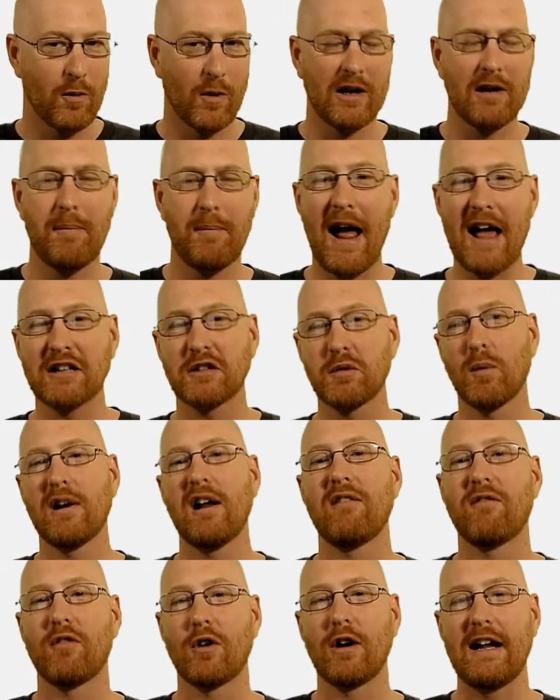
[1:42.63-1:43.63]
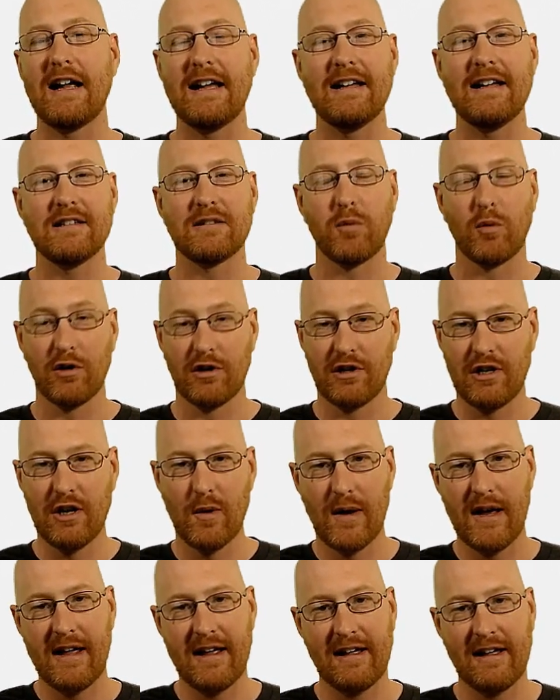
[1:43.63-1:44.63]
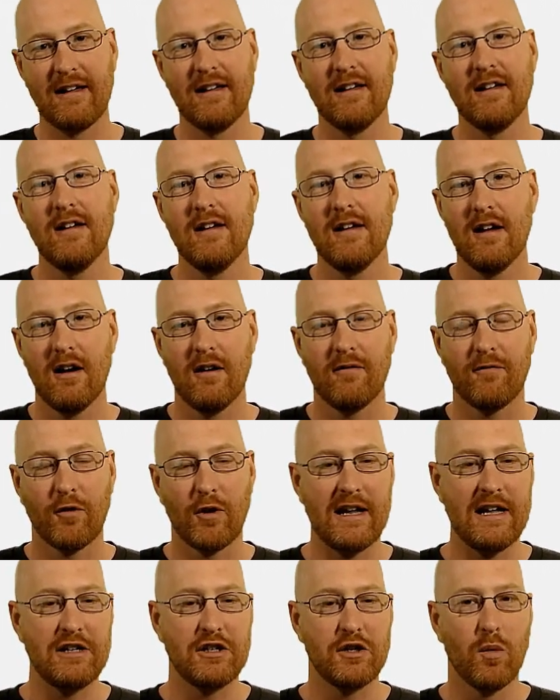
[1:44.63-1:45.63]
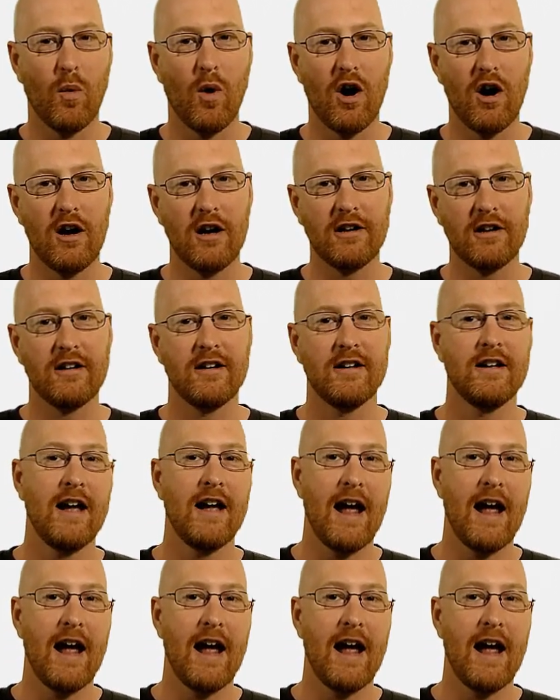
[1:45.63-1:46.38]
We're going to pass whatever it is we're doing for each one,